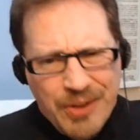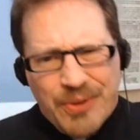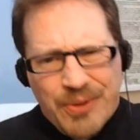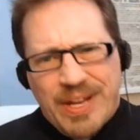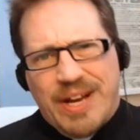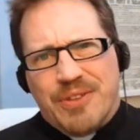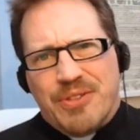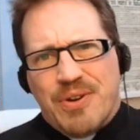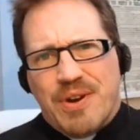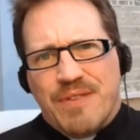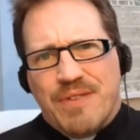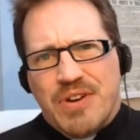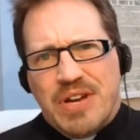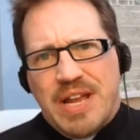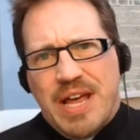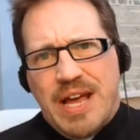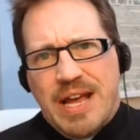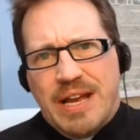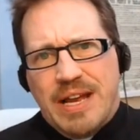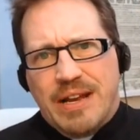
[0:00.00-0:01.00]
going out there every
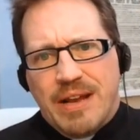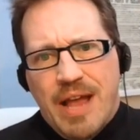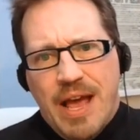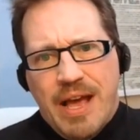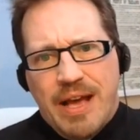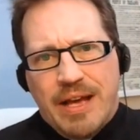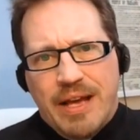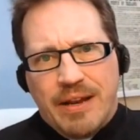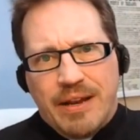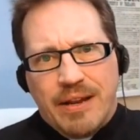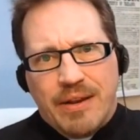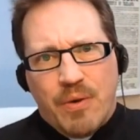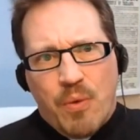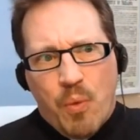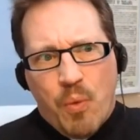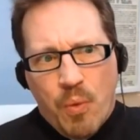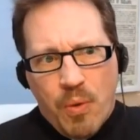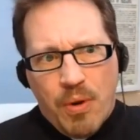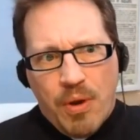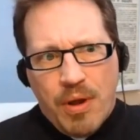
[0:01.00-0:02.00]
day and
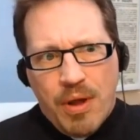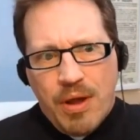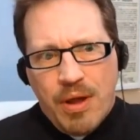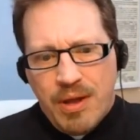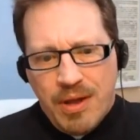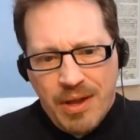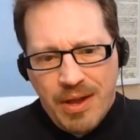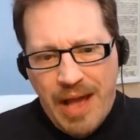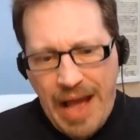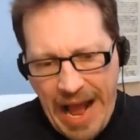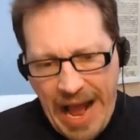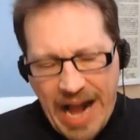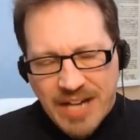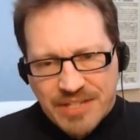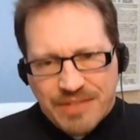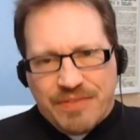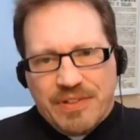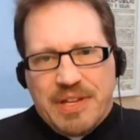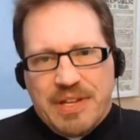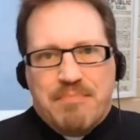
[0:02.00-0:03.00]

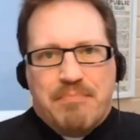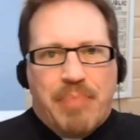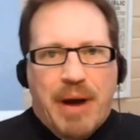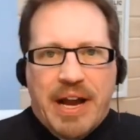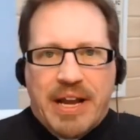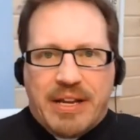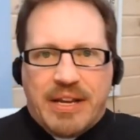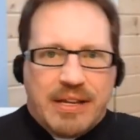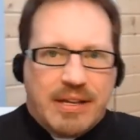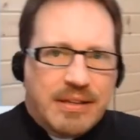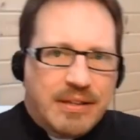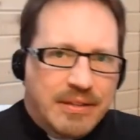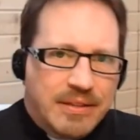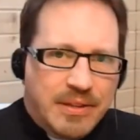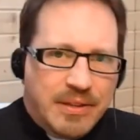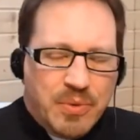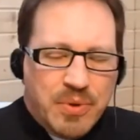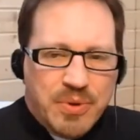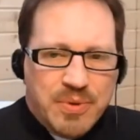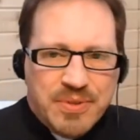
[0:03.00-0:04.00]
actively binding
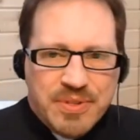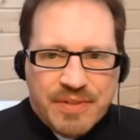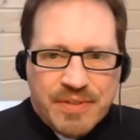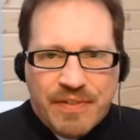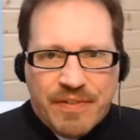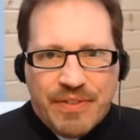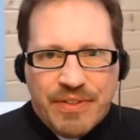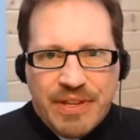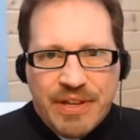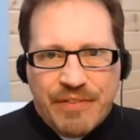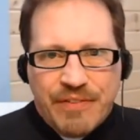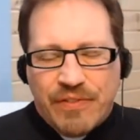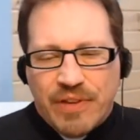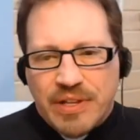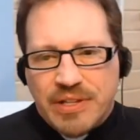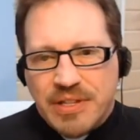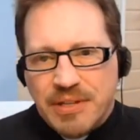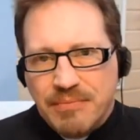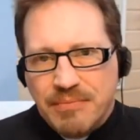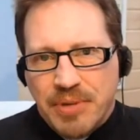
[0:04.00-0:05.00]
the wounds of the
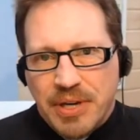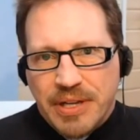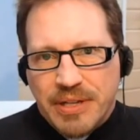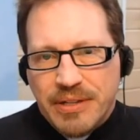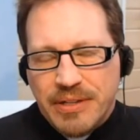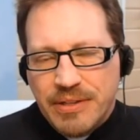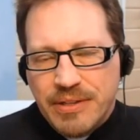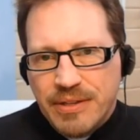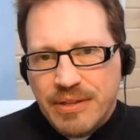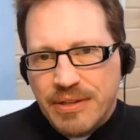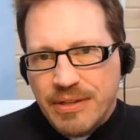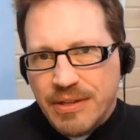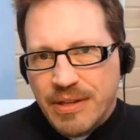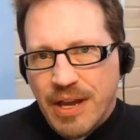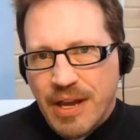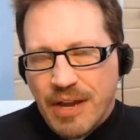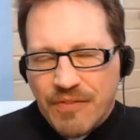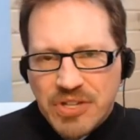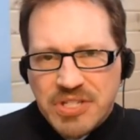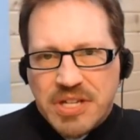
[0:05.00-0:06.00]
afflicted, but
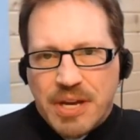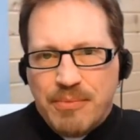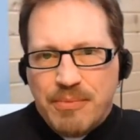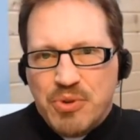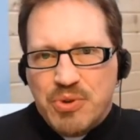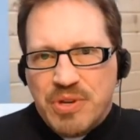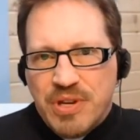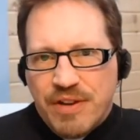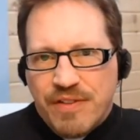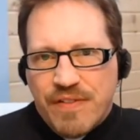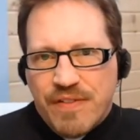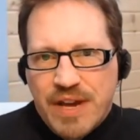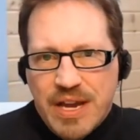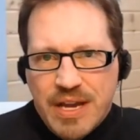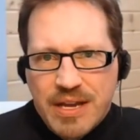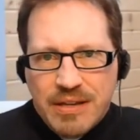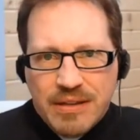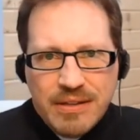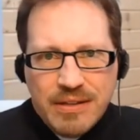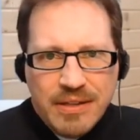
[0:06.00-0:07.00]
every time you give
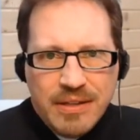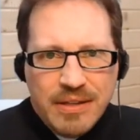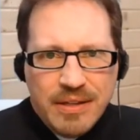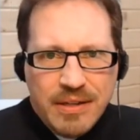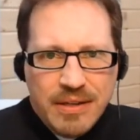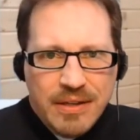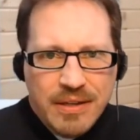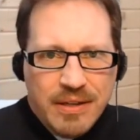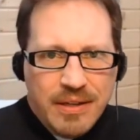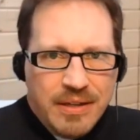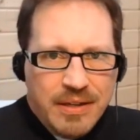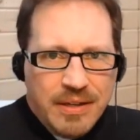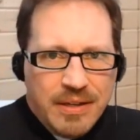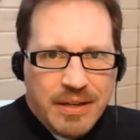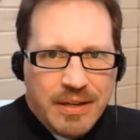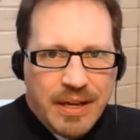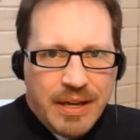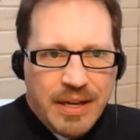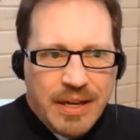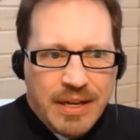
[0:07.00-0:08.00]
a
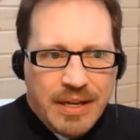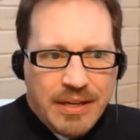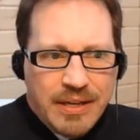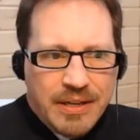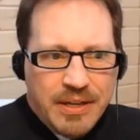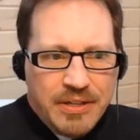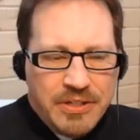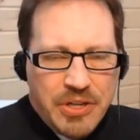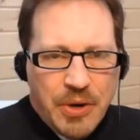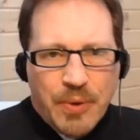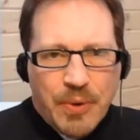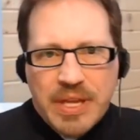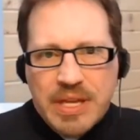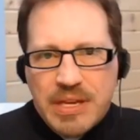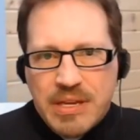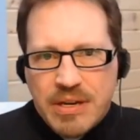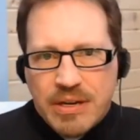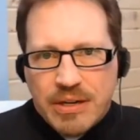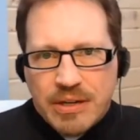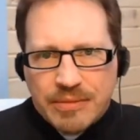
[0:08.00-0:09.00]

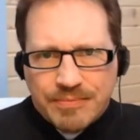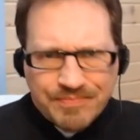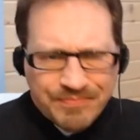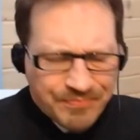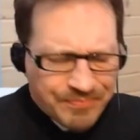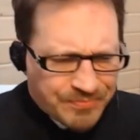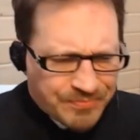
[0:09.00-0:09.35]
doting ear,